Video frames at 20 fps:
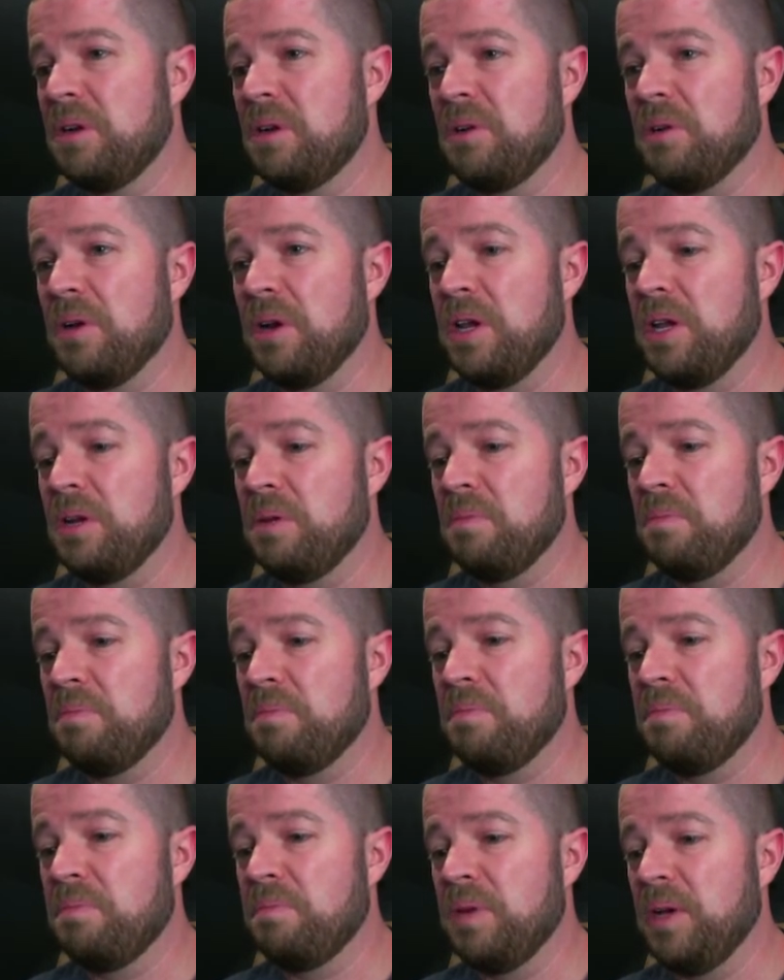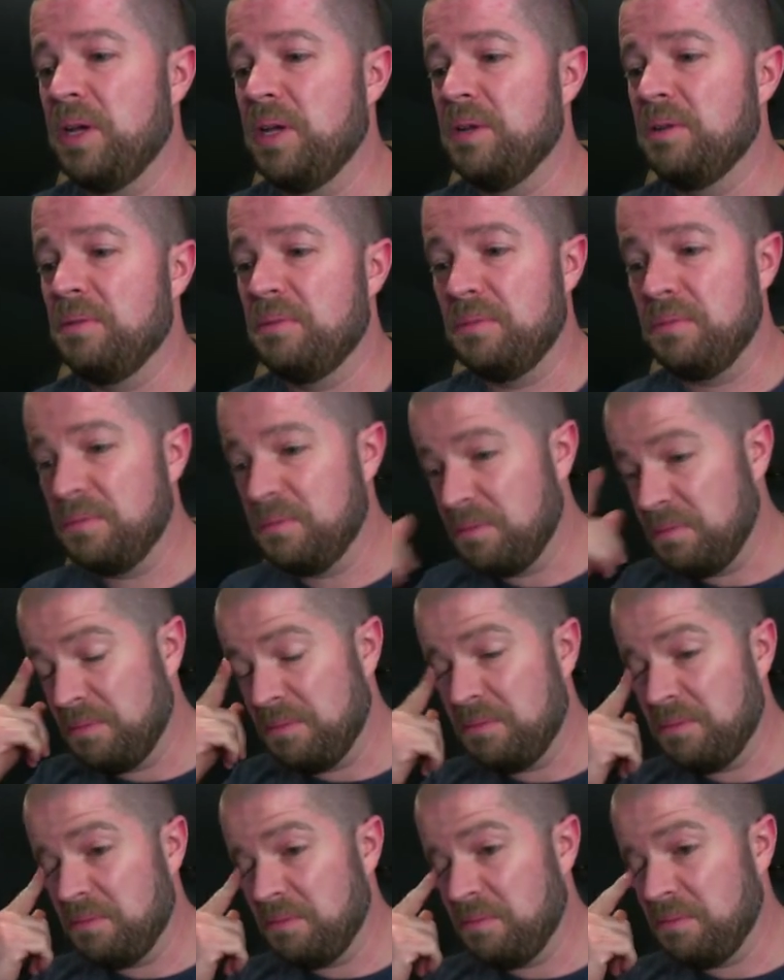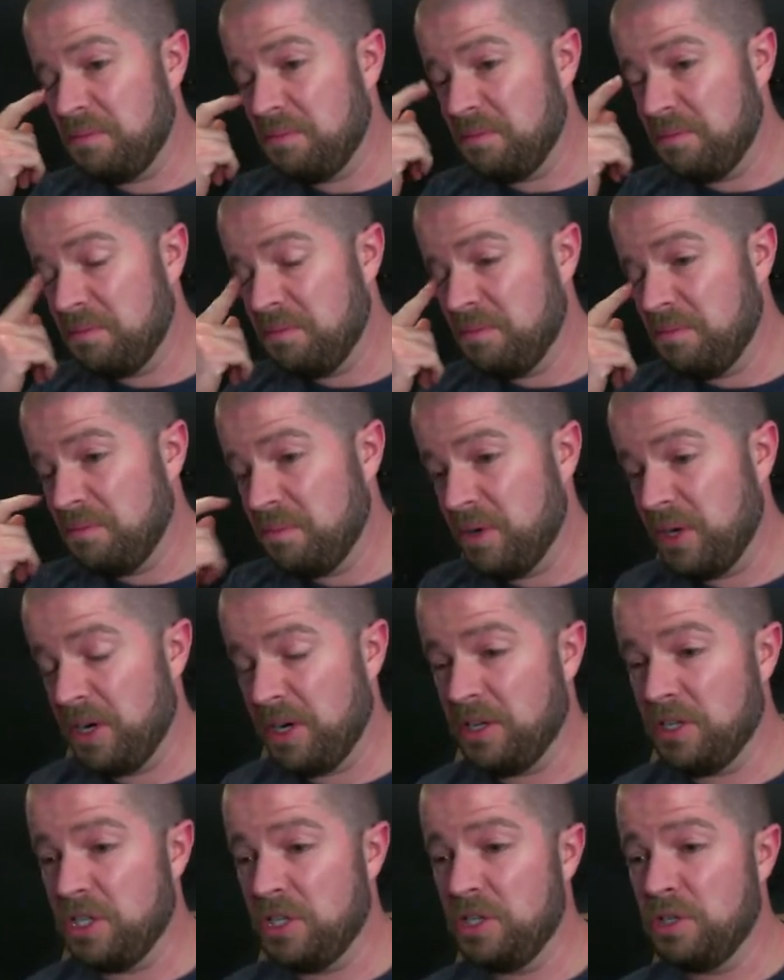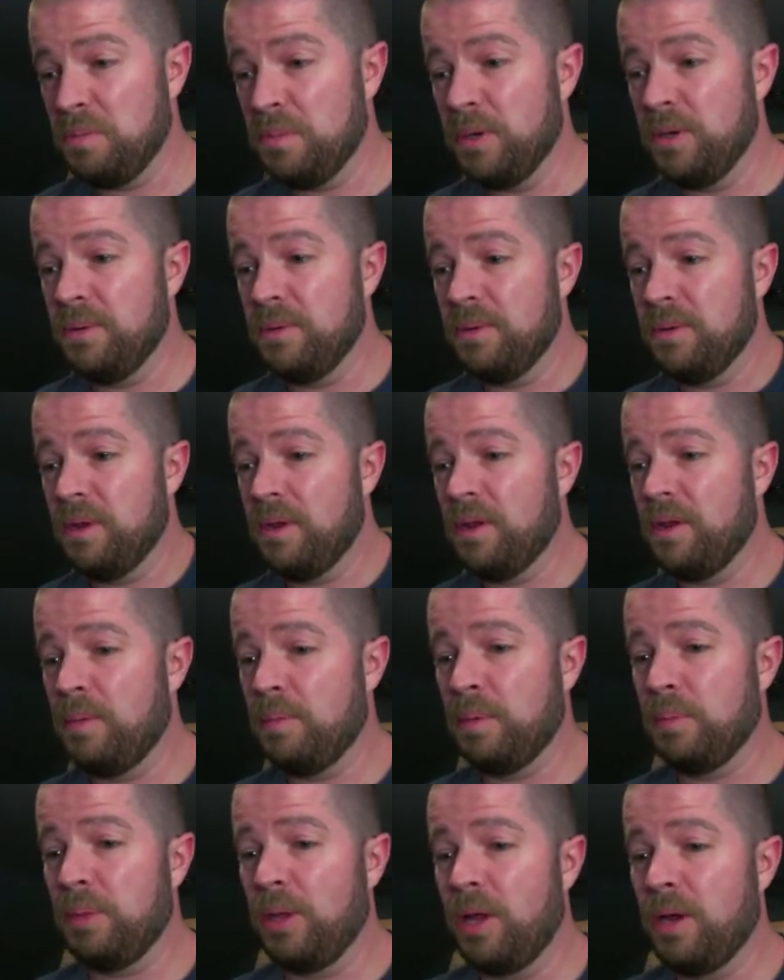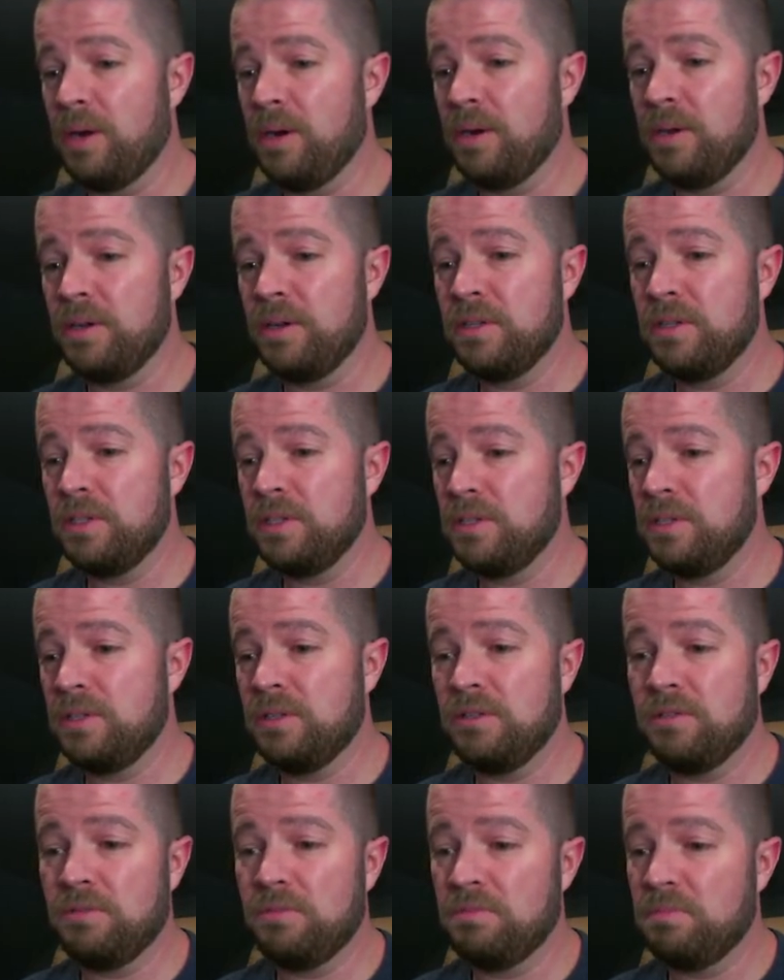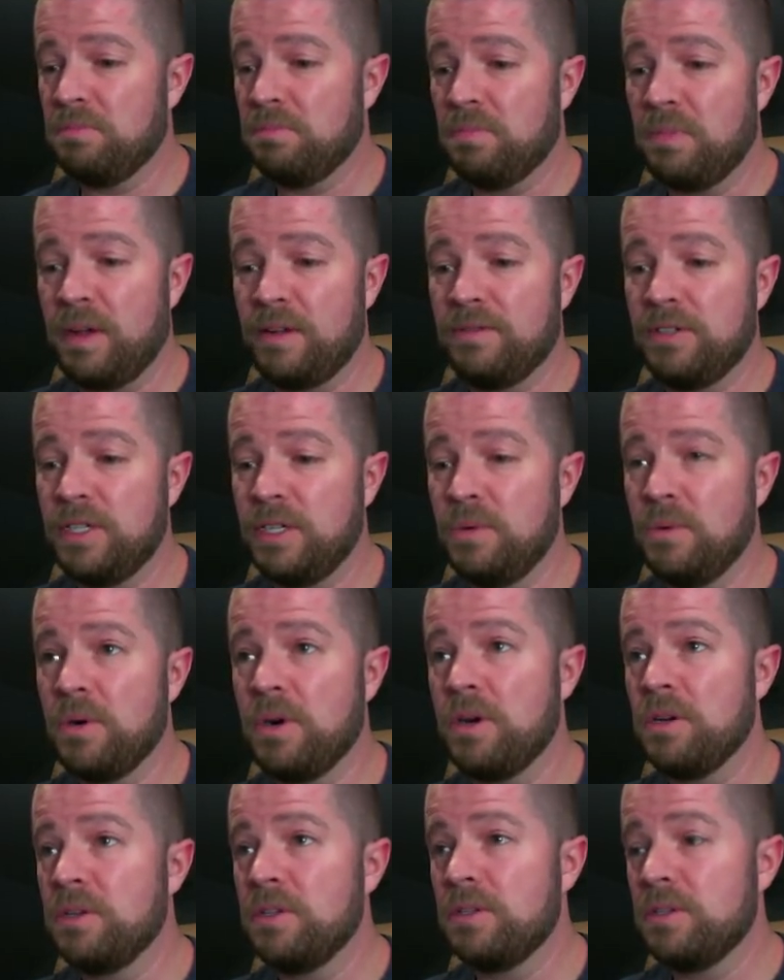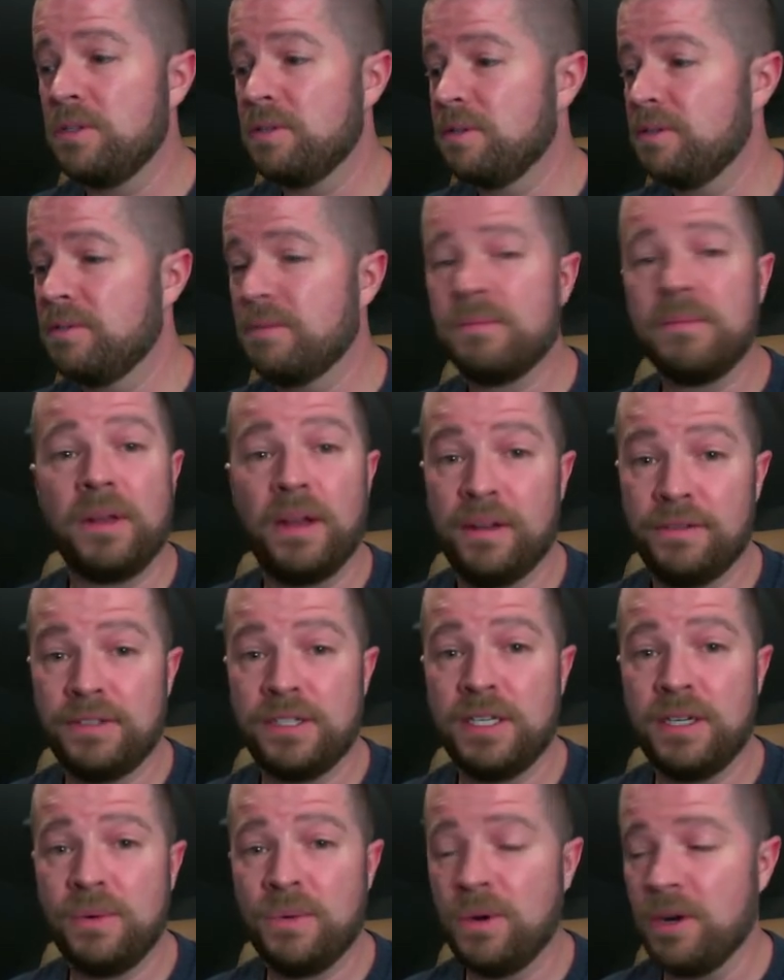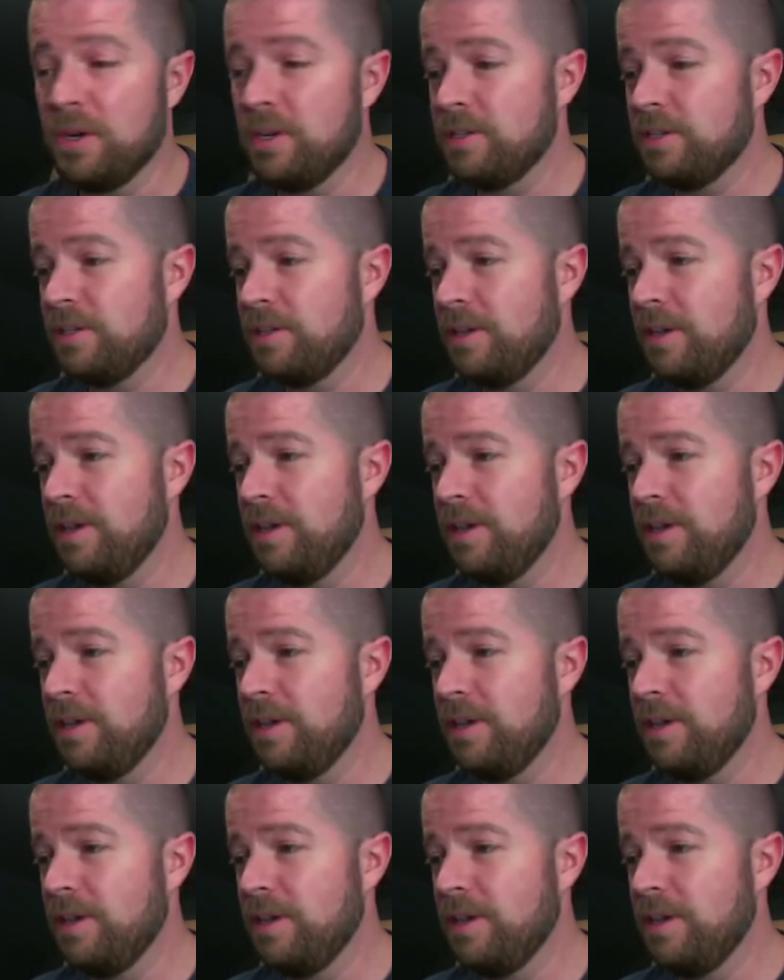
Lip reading: great, but we got a Gingerbrute, a couple blockers. I've seen worse. I've seen worse.